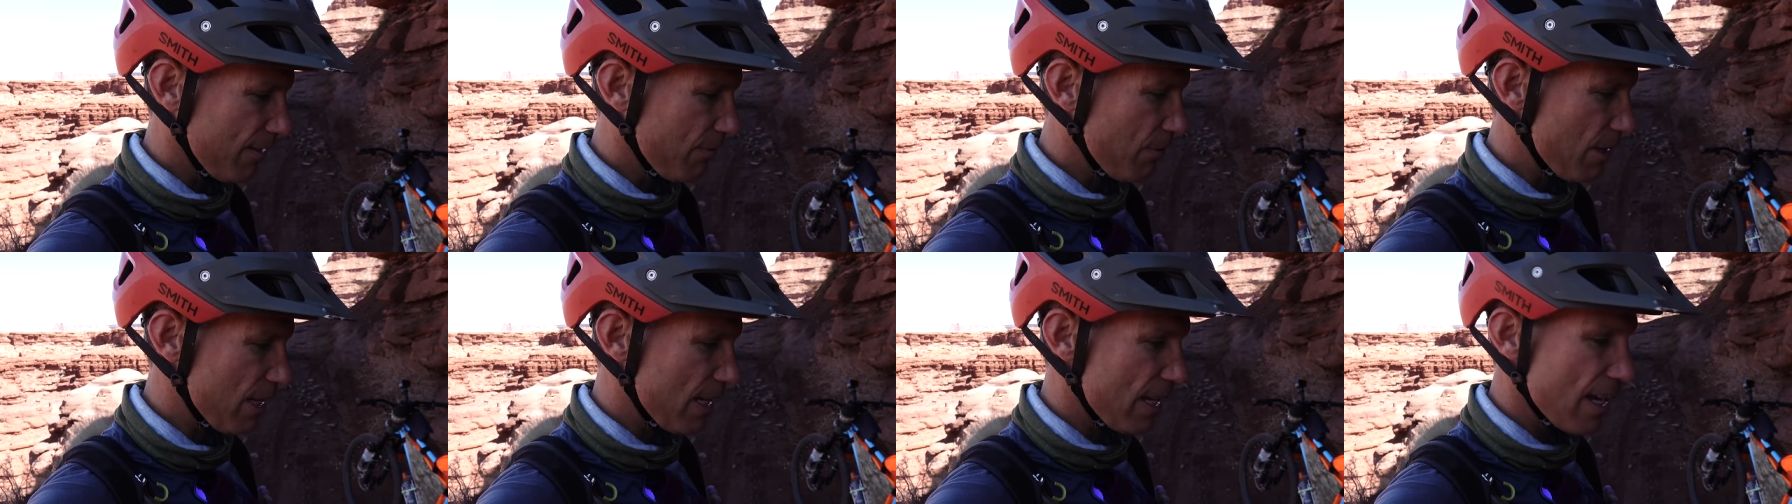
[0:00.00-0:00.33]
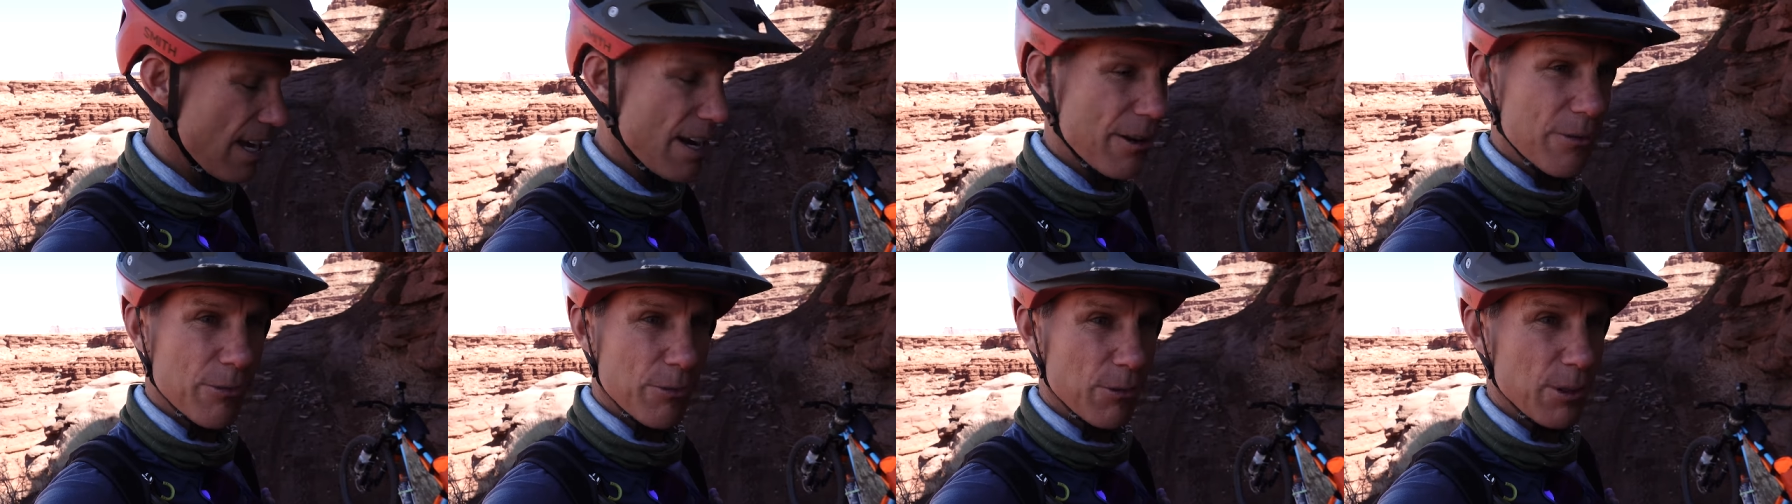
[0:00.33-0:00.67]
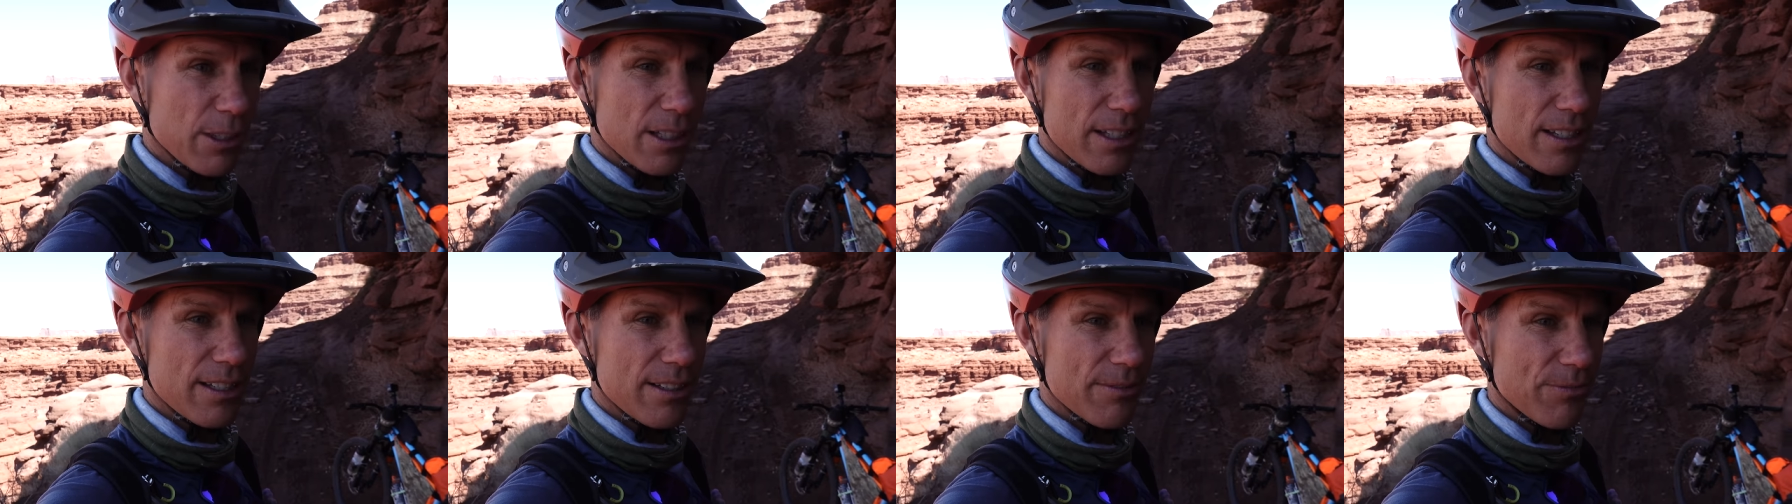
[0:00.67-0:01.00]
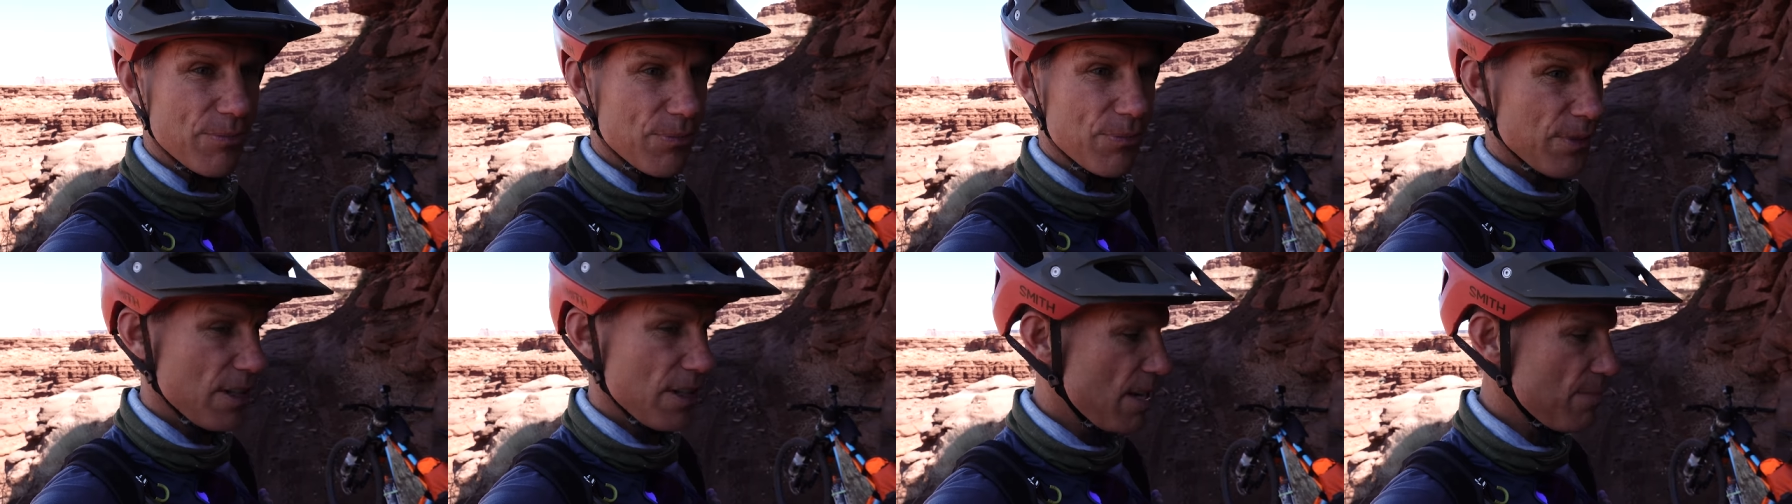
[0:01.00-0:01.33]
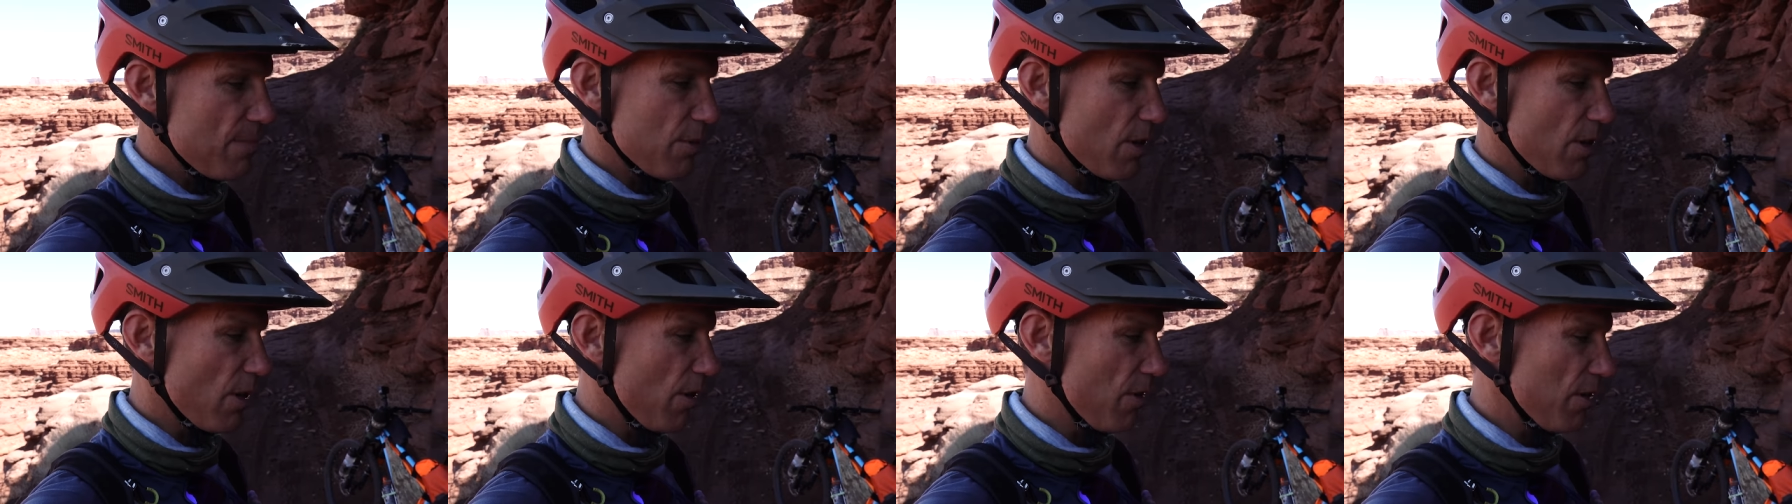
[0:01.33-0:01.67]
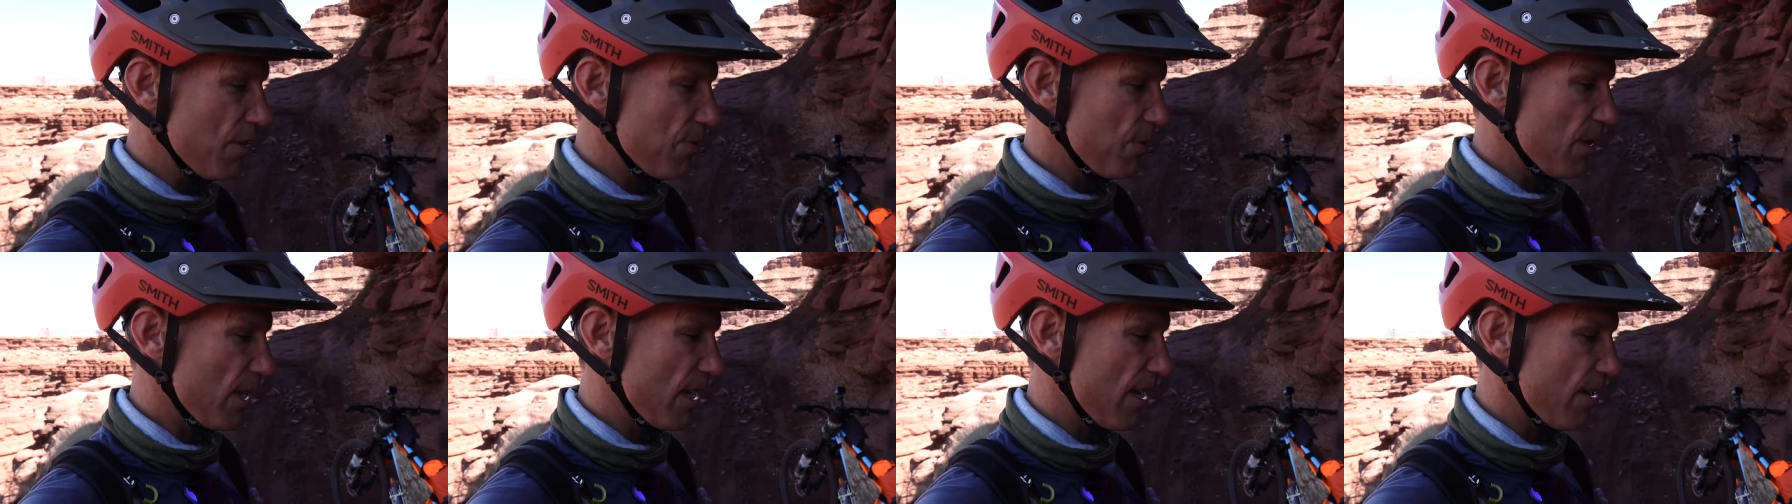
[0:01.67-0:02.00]
we can't really keep
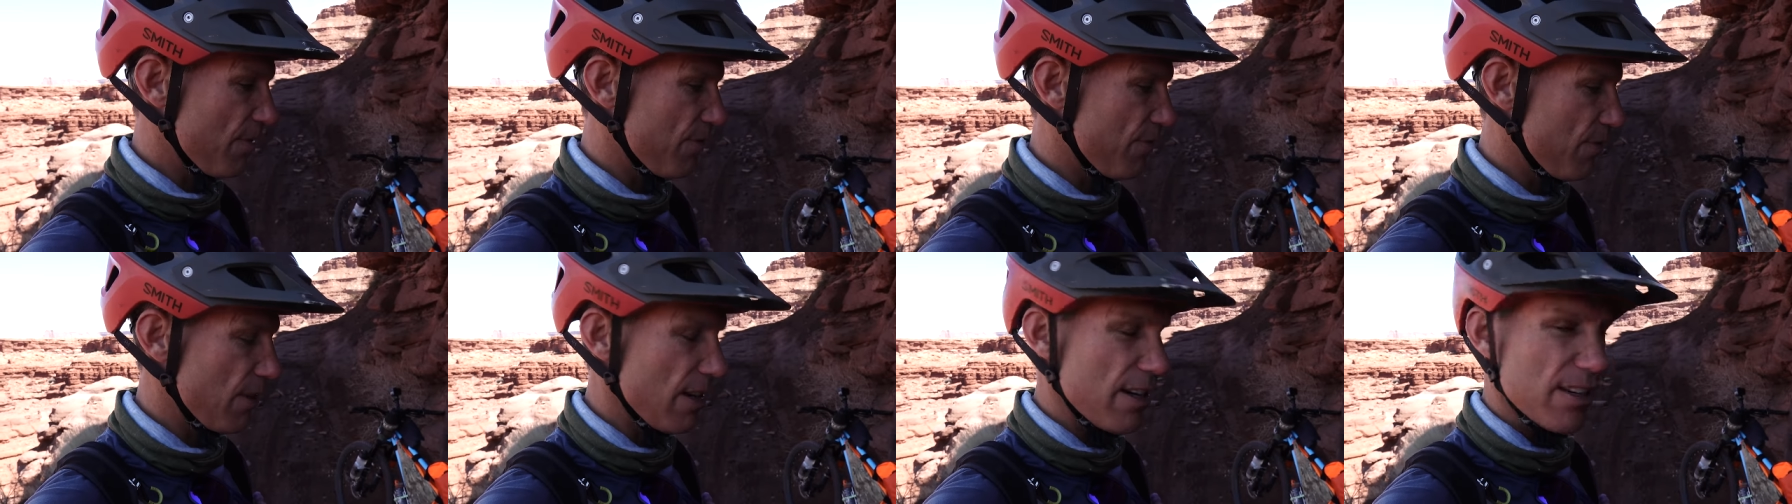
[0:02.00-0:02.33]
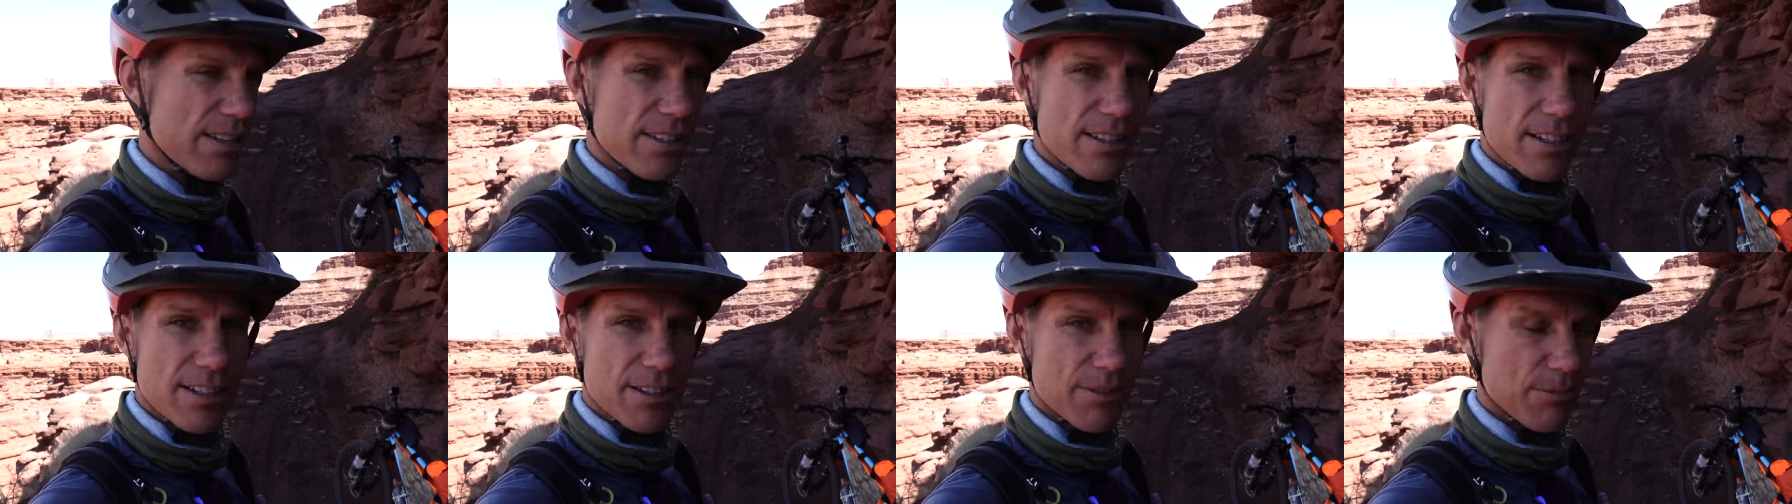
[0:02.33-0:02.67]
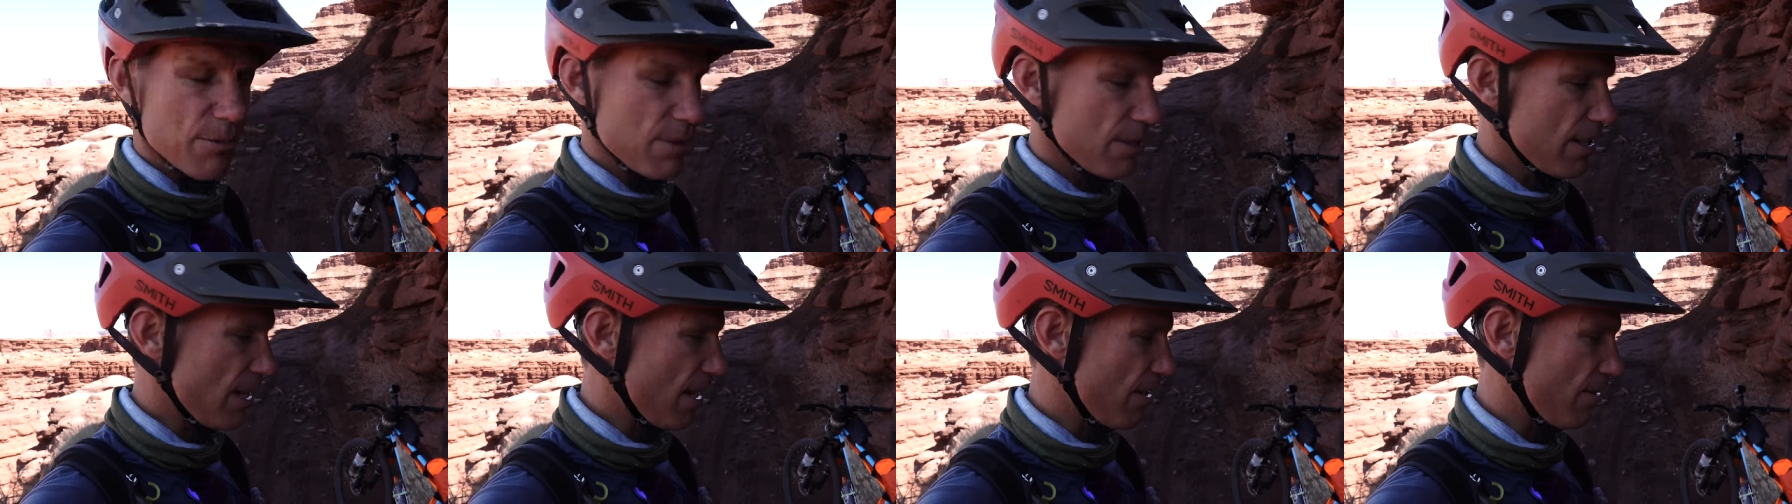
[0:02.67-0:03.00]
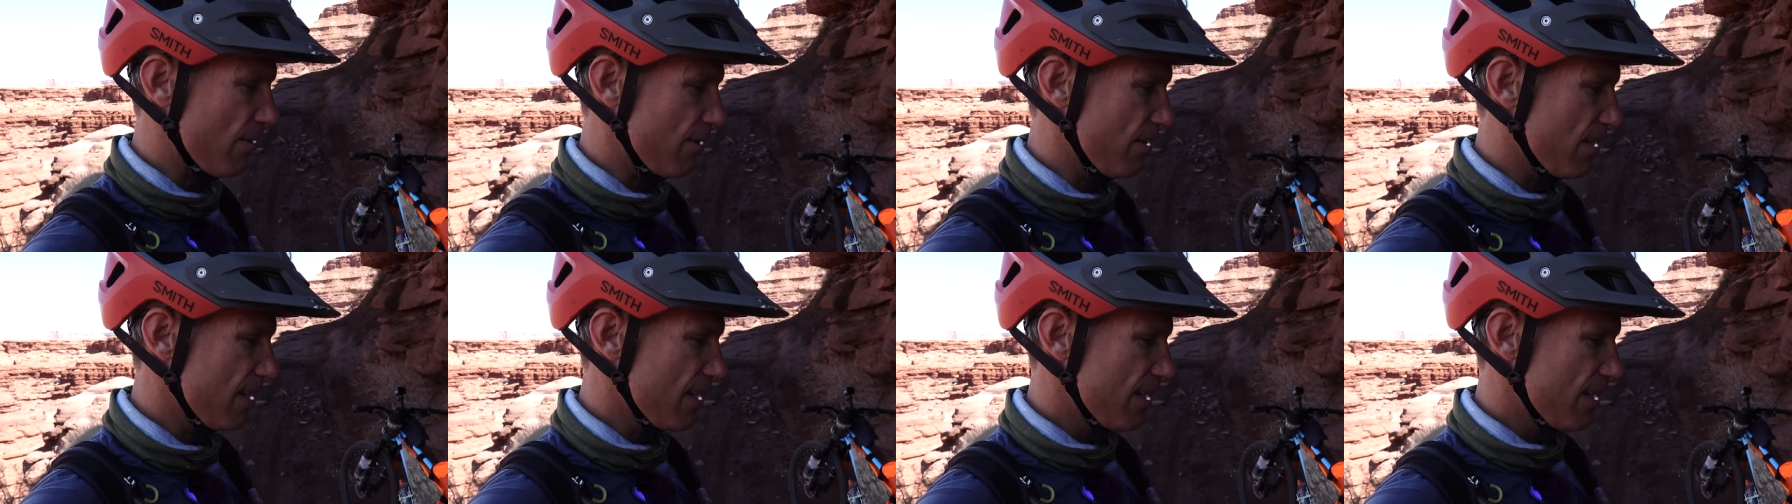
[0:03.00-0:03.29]
going. We can't finish this without